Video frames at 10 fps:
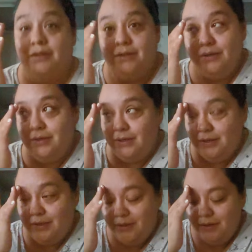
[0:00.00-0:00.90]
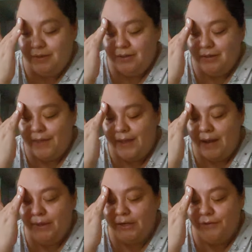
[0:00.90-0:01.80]
And then I'm
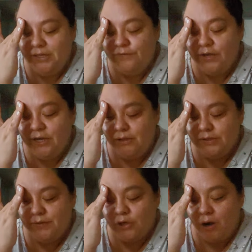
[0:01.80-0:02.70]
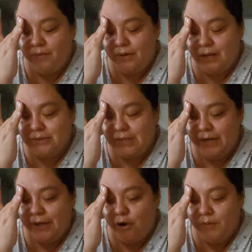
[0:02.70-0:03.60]
looking at all these videos of this carbon monoxide,
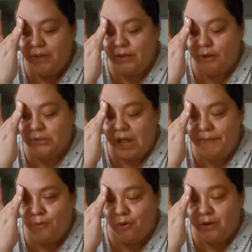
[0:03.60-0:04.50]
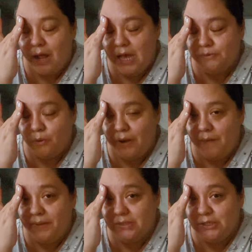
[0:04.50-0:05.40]
and everybody, there's a lot of people going to the hospital right now
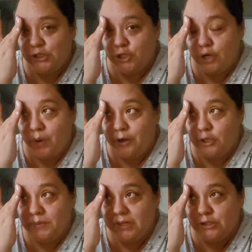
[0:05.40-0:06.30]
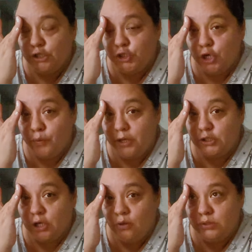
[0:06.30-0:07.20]
because these generators, because there's generators
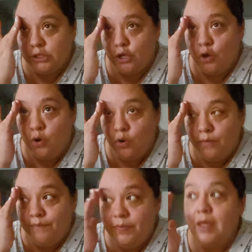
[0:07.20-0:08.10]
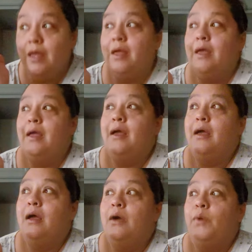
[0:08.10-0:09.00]
close to the home.
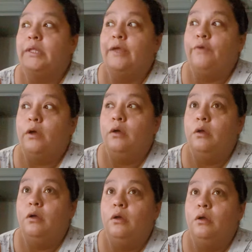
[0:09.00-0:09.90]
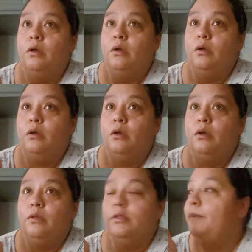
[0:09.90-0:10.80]
What thing fell?
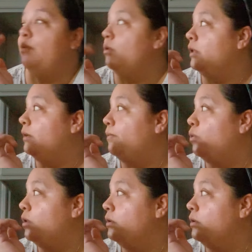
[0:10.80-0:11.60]
The board?